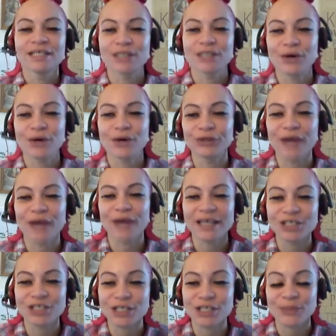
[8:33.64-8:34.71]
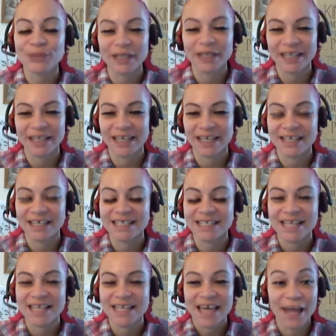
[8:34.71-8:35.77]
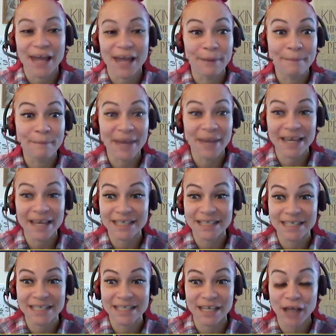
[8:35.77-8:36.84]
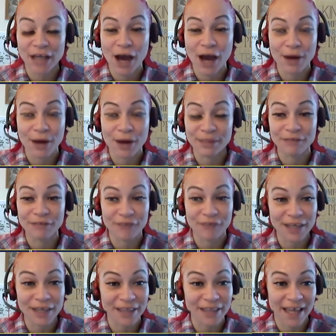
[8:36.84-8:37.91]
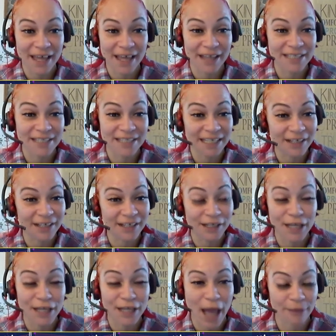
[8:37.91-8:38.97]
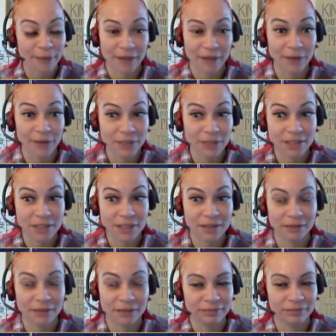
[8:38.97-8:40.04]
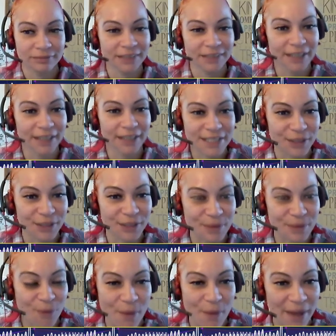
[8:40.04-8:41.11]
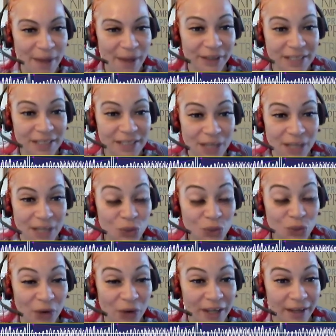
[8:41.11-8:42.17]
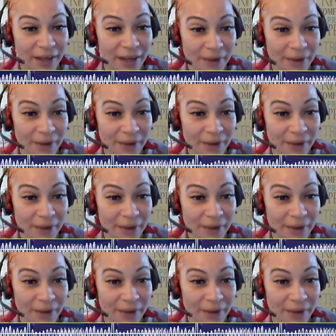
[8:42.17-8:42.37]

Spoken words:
So you guys just witnessed an amazing event that Tina, that was, tell us a little bit more about it because that was great.